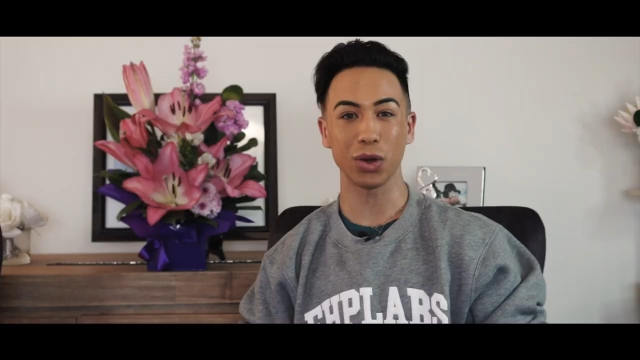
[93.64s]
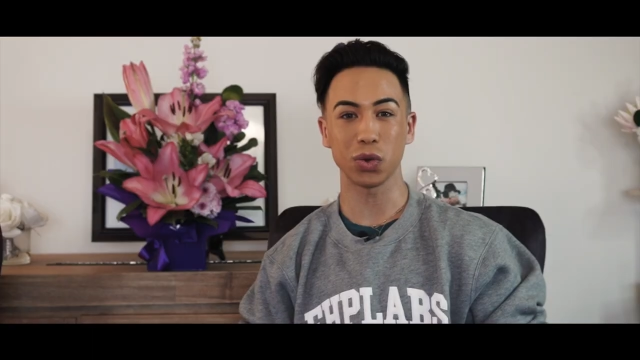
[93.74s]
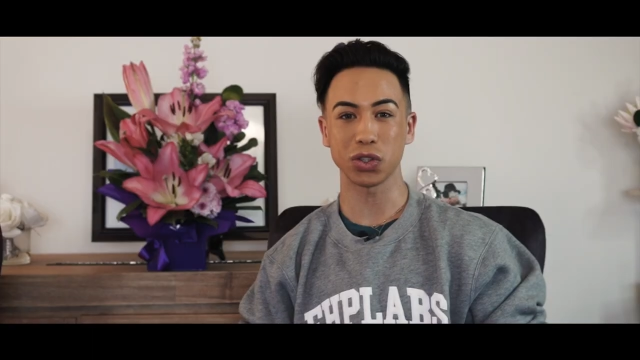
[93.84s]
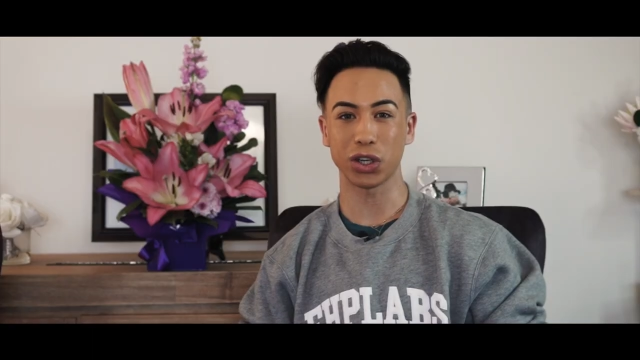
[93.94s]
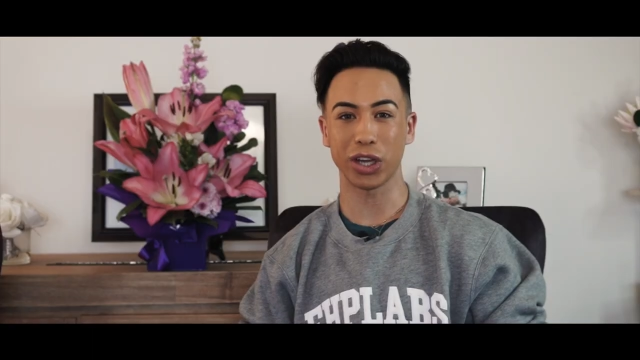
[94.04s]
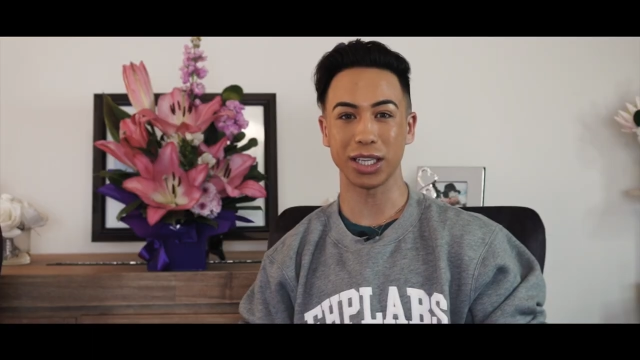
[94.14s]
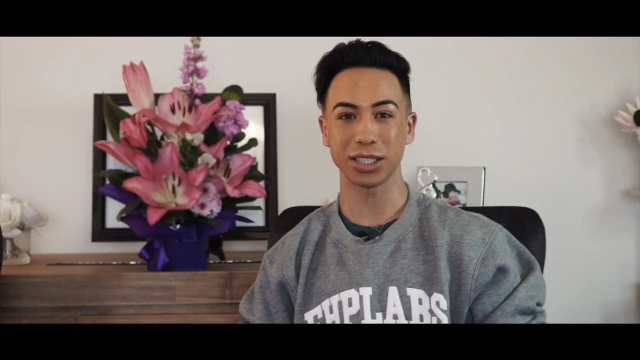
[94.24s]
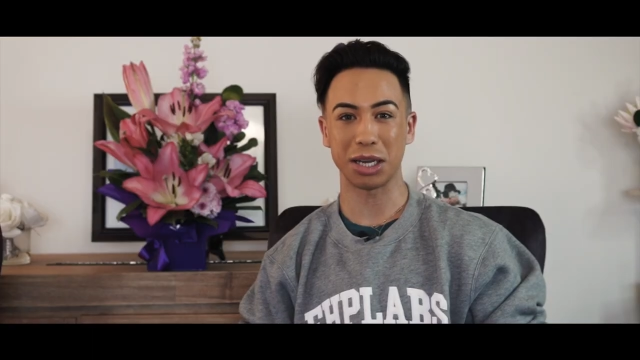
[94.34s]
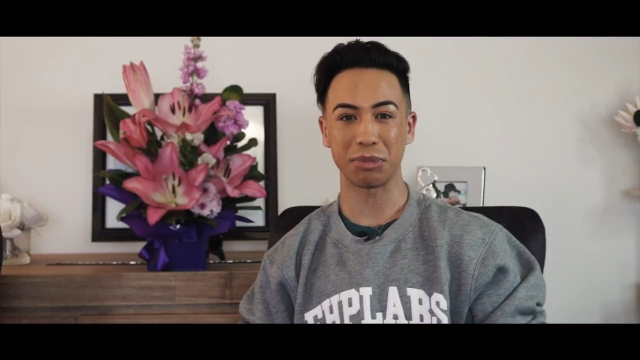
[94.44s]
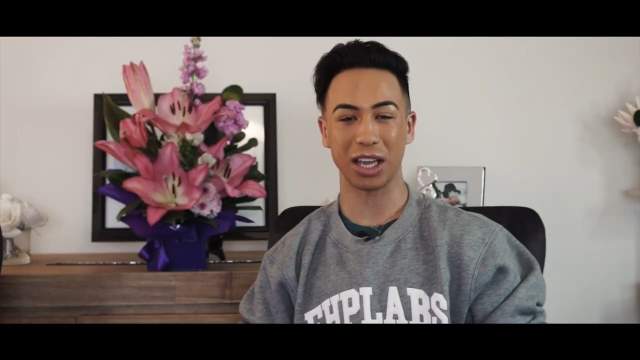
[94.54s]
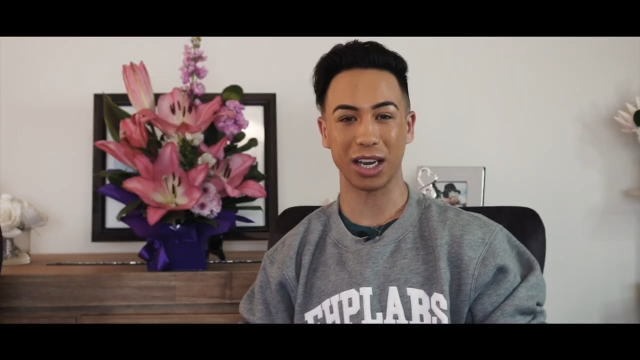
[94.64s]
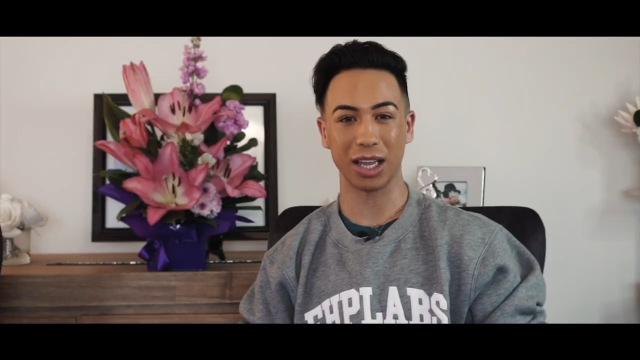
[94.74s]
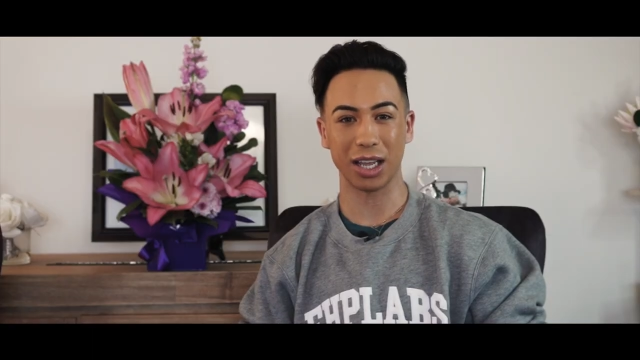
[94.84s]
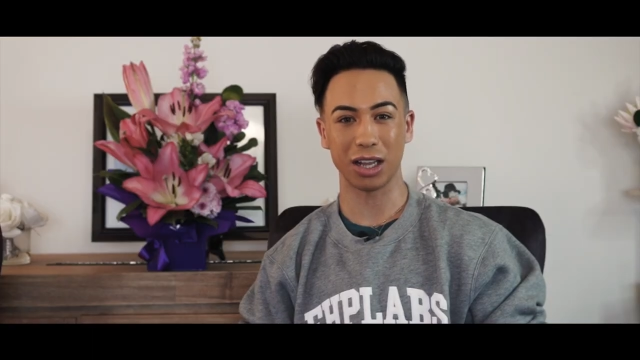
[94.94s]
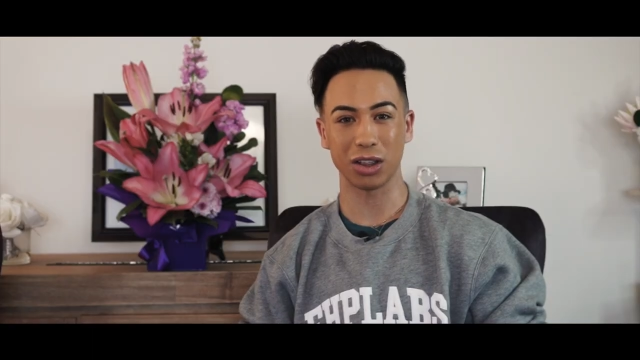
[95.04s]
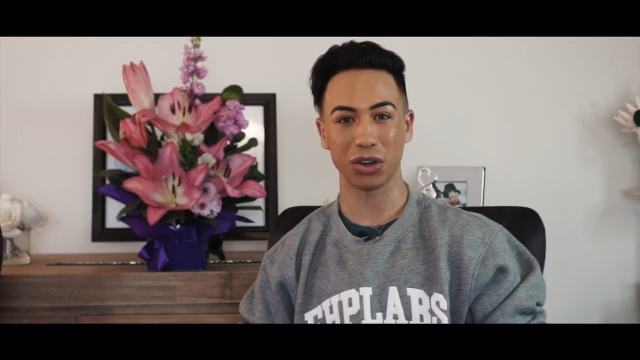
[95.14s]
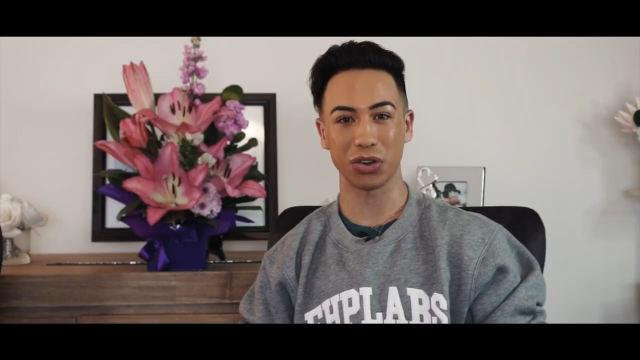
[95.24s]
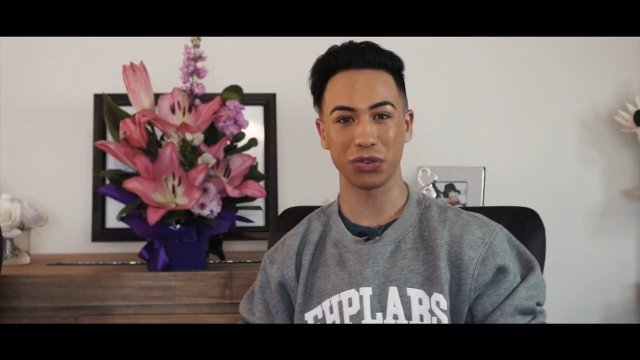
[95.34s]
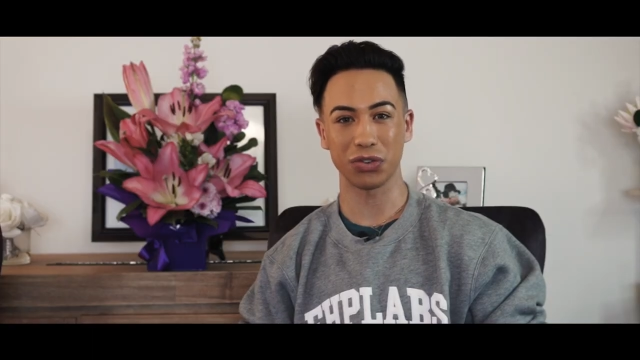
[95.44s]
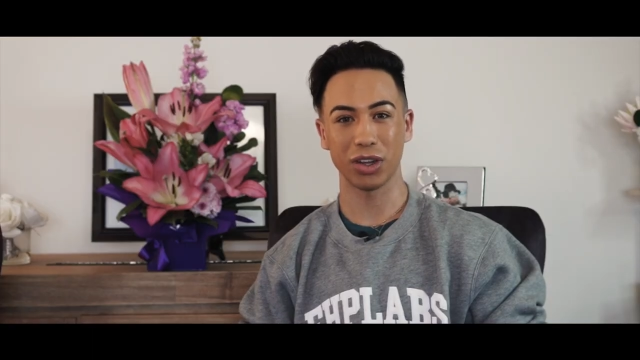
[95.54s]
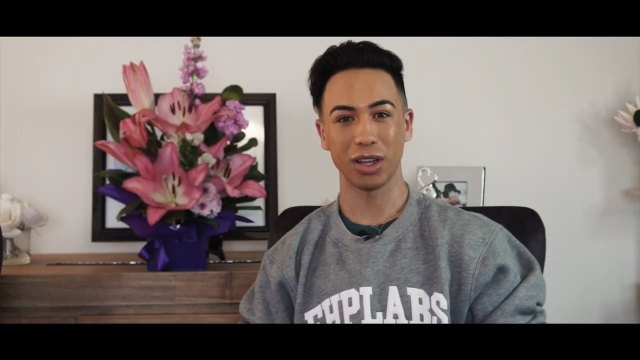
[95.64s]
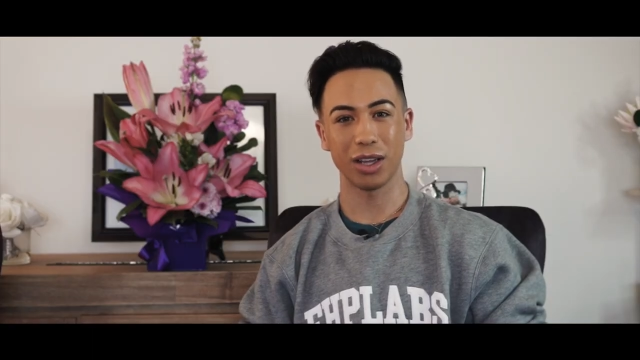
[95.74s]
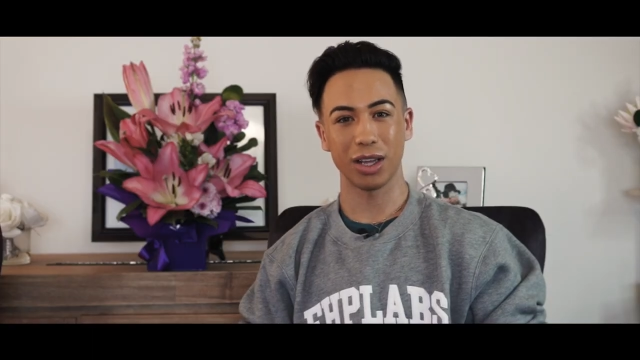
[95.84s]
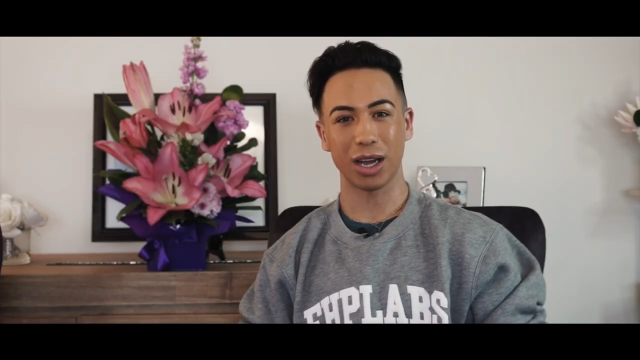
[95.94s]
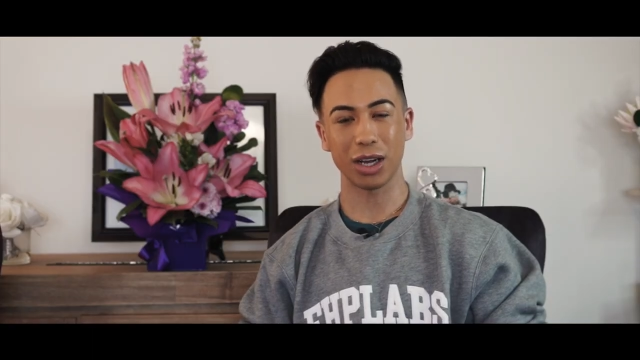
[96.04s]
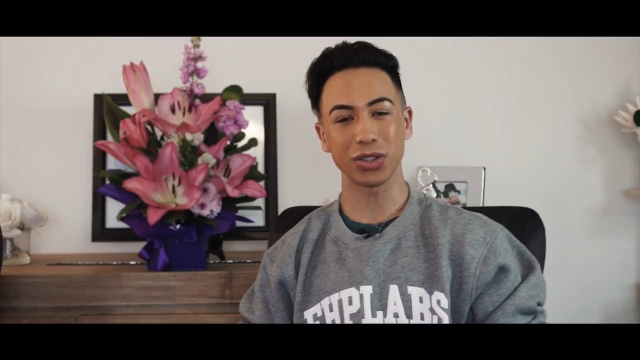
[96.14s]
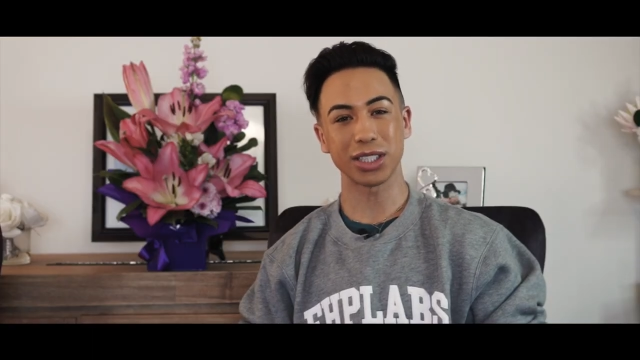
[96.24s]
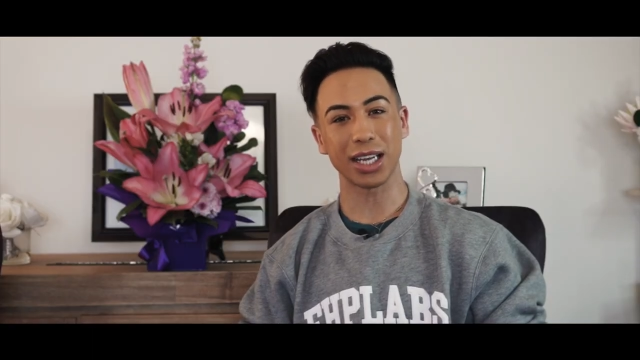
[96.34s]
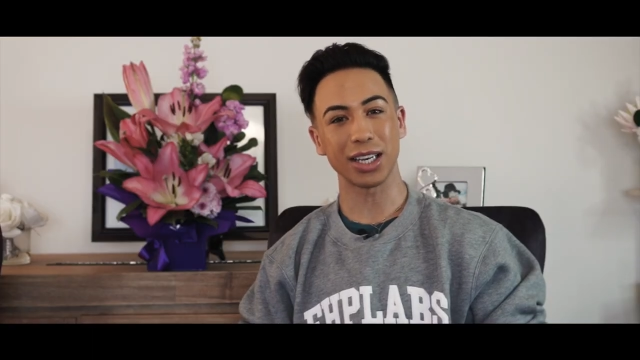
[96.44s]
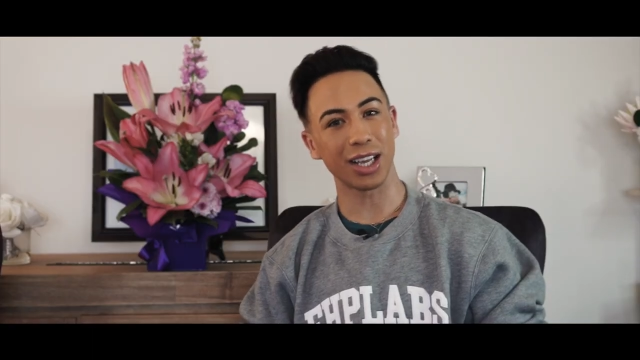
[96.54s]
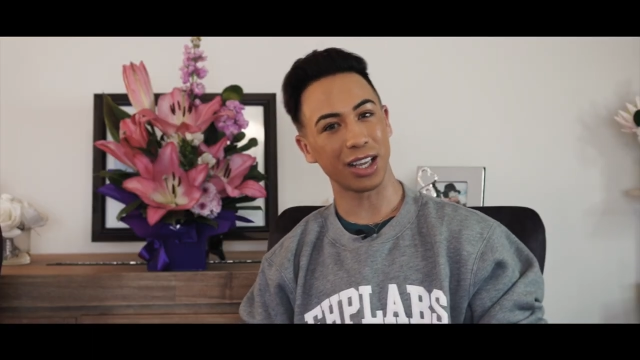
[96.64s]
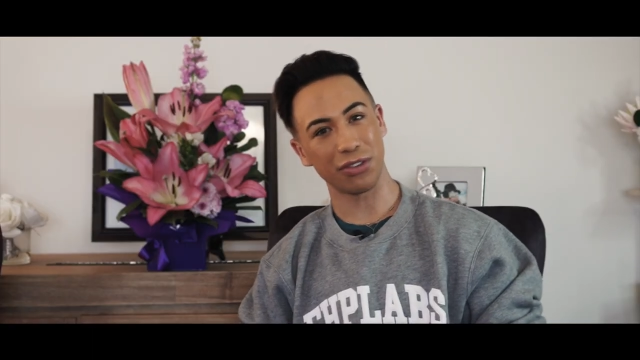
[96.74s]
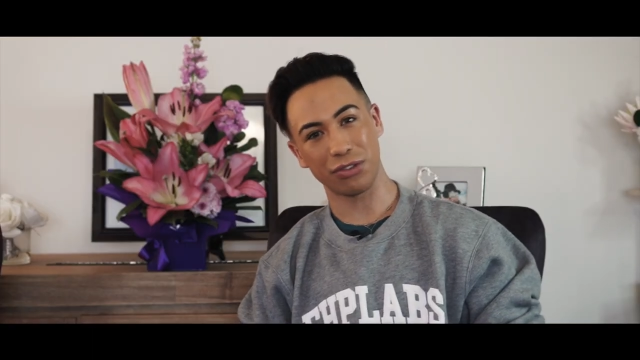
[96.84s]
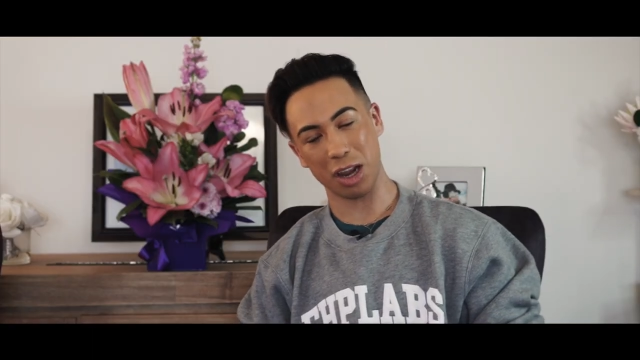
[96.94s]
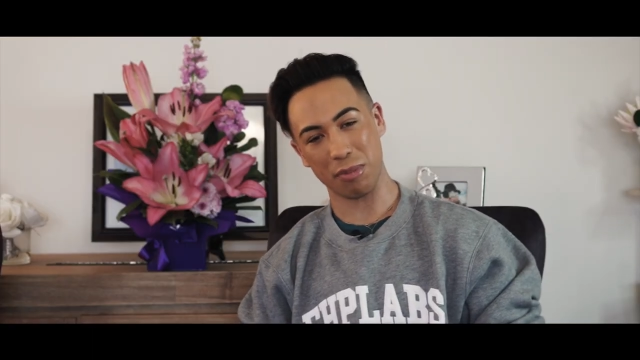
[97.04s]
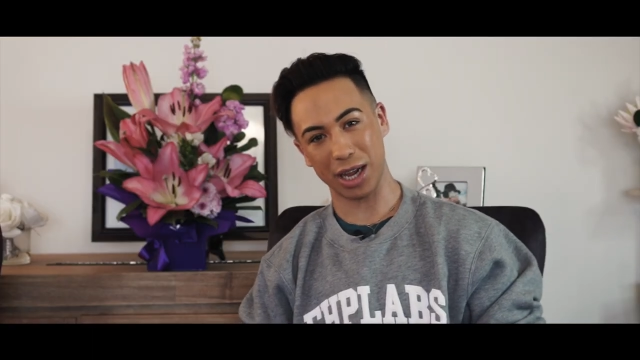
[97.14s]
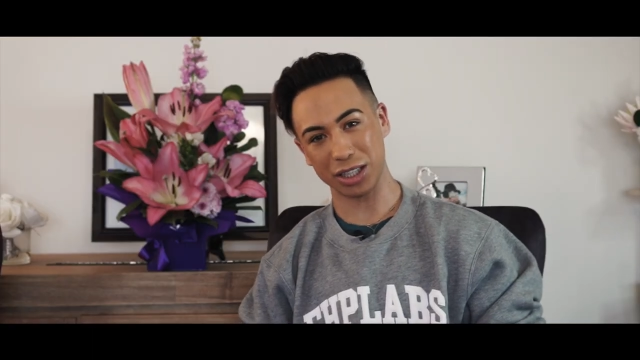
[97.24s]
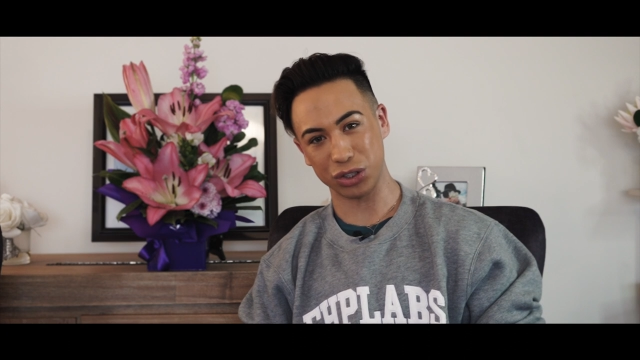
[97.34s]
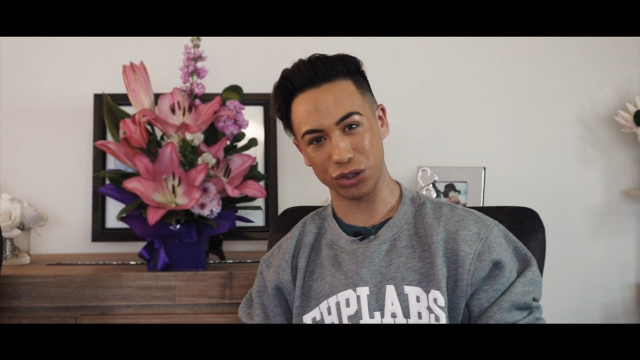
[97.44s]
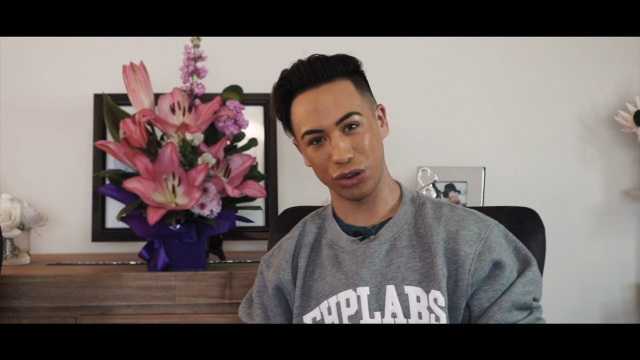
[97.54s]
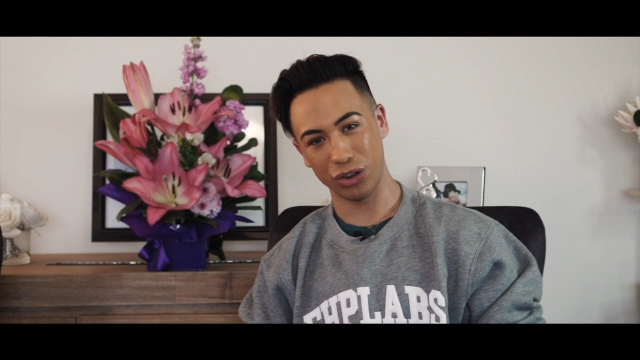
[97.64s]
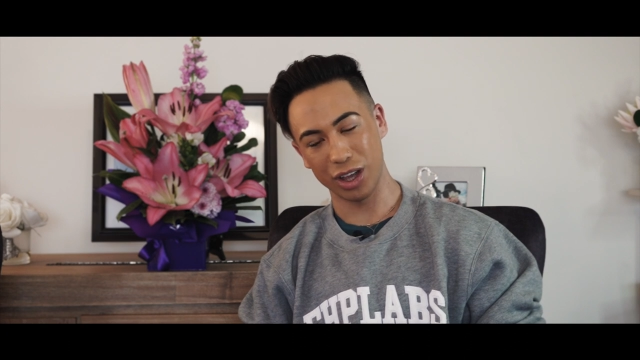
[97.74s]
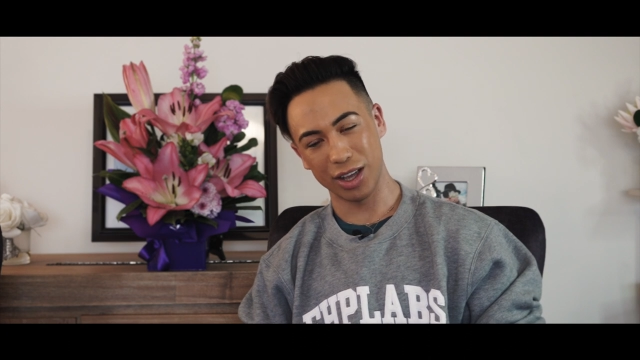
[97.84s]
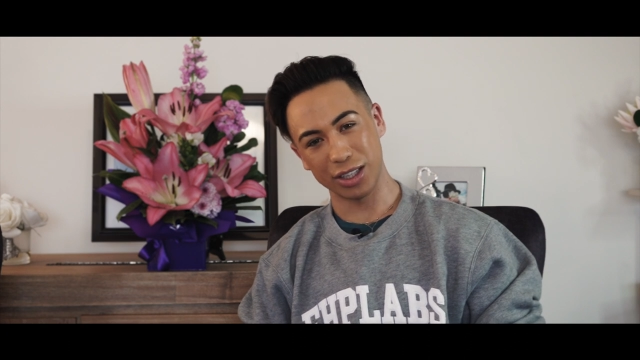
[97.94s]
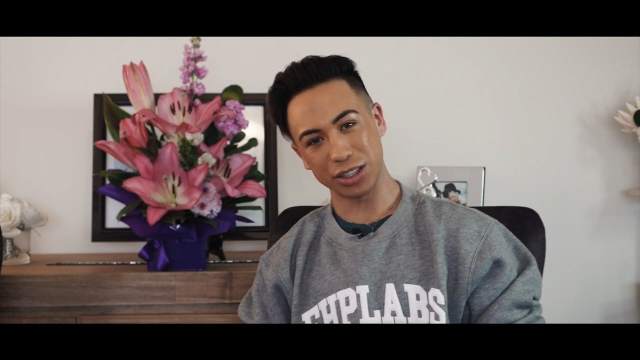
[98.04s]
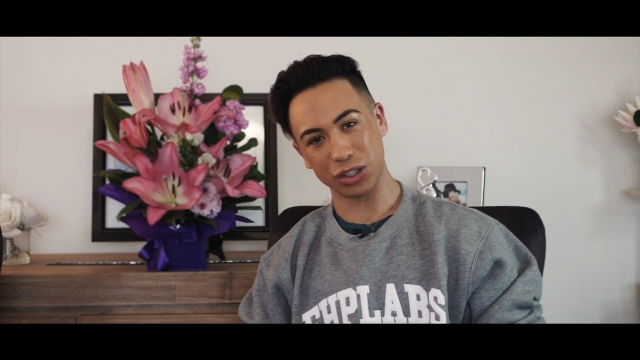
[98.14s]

also ended up getting a lot of I could say negative feedback to.